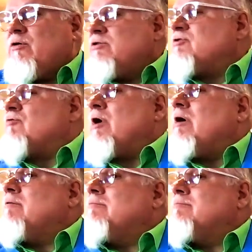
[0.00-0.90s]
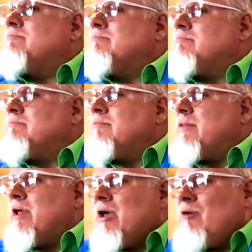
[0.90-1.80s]
Ustra,
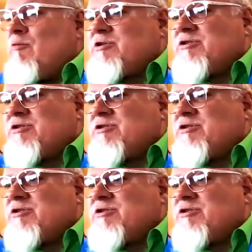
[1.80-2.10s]
which